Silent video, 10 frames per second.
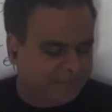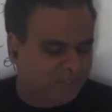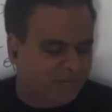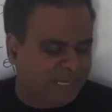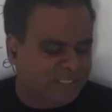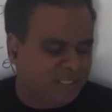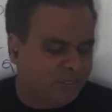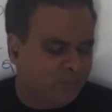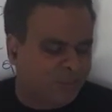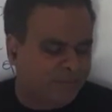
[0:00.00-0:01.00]
The
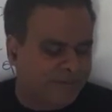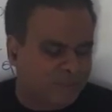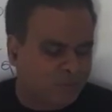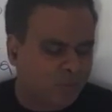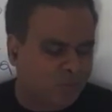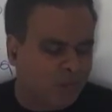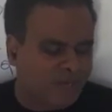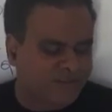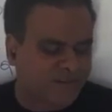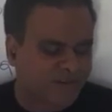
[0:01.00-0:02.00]
region between two
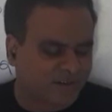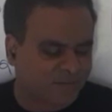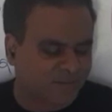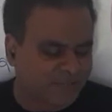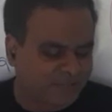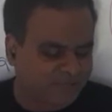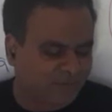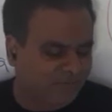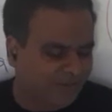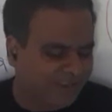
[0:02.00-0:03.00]
concentric spheres
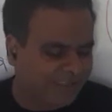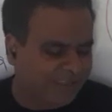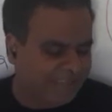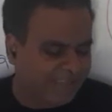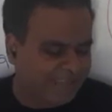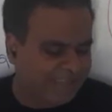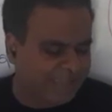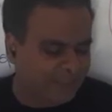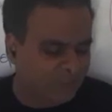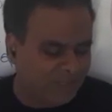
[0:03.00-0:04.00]
of radii A
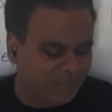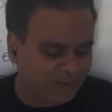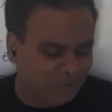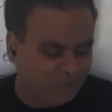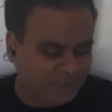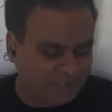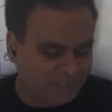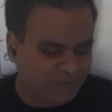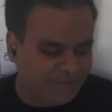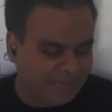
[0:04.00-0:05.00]
and B
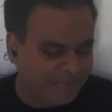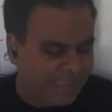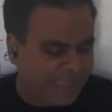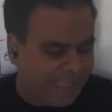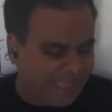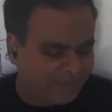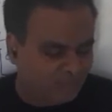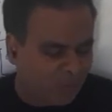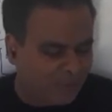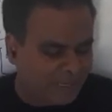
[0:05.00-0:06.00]
respectively
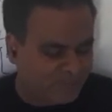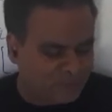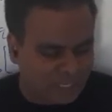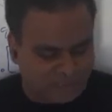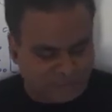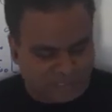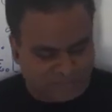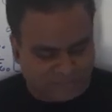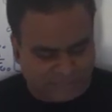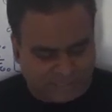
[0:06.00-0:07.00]
has volume charge
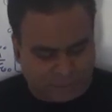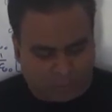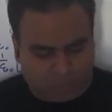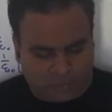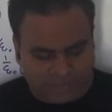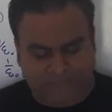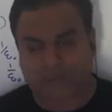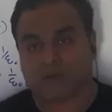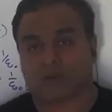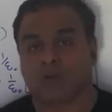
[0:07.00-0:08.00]
density rho is
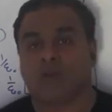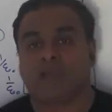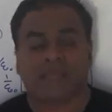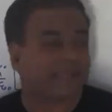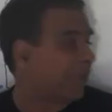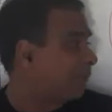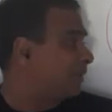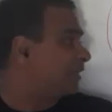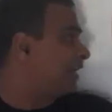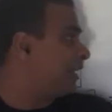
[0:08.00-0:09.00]
equal to
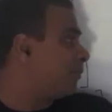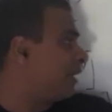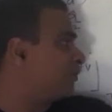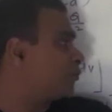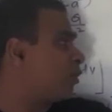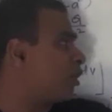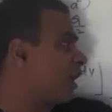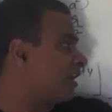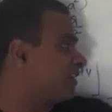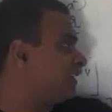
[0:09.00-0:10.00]
capital A by small
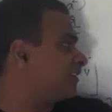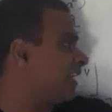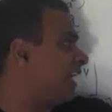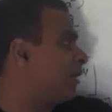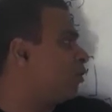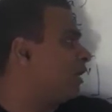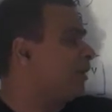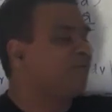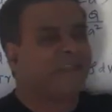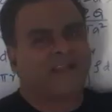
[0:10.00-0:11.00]
r. This A
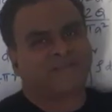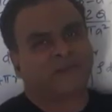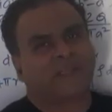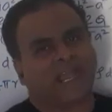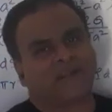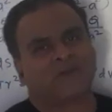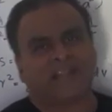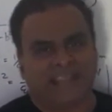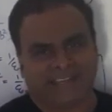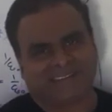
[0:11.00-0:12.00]
only we have to
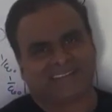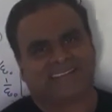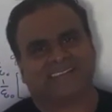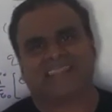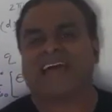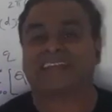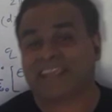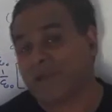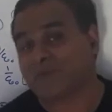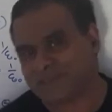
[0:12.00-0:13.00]
calculate.
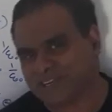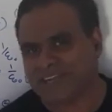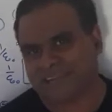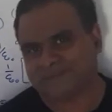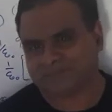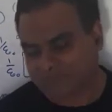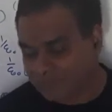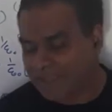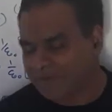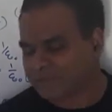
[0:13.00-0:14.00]
That capital A
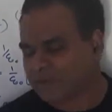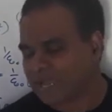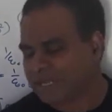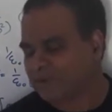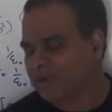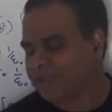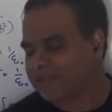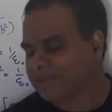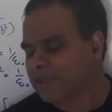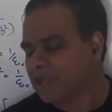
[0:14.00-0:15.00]
we have to calculate.